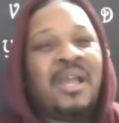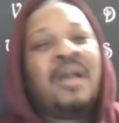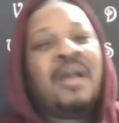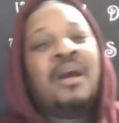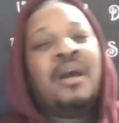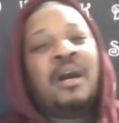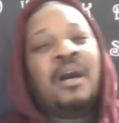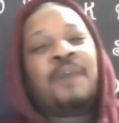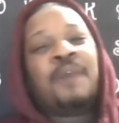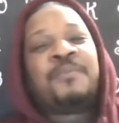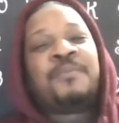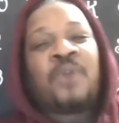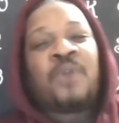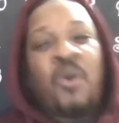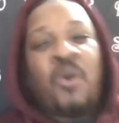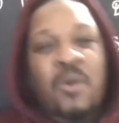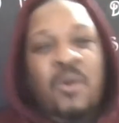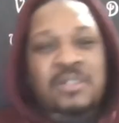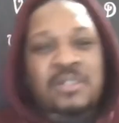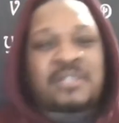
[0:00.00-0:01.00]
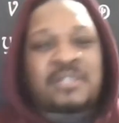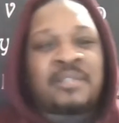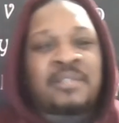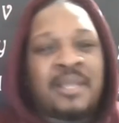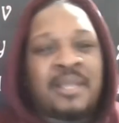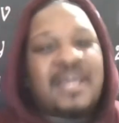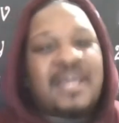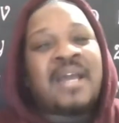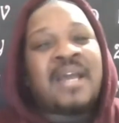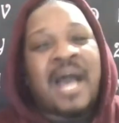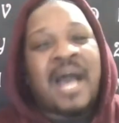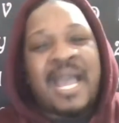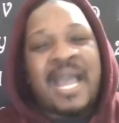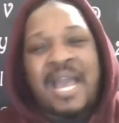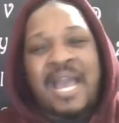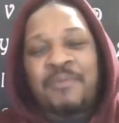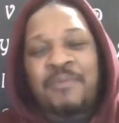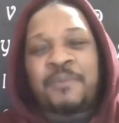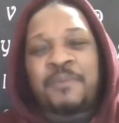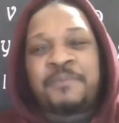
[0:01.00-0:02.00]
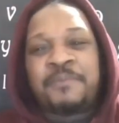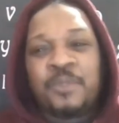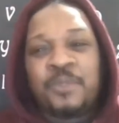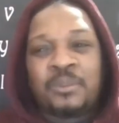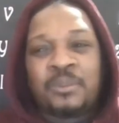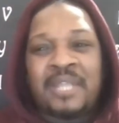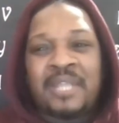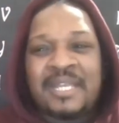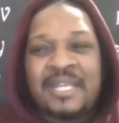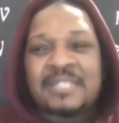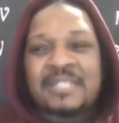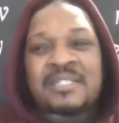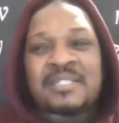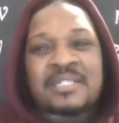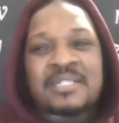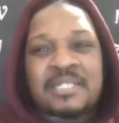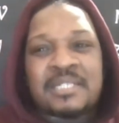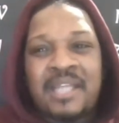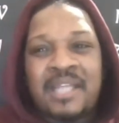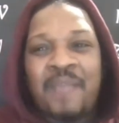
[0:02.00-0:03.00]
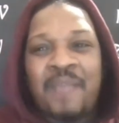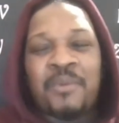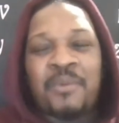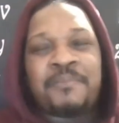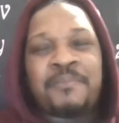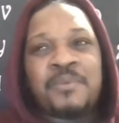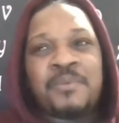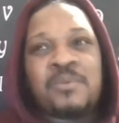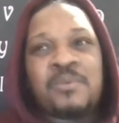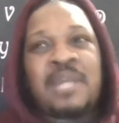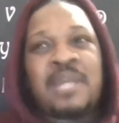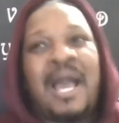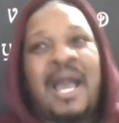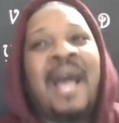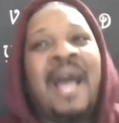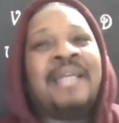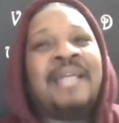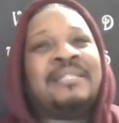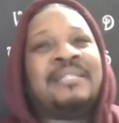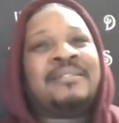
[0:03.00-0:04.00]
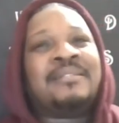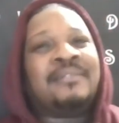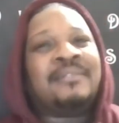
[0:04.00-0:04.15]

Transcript: Of course, I have a few things to share with you guys.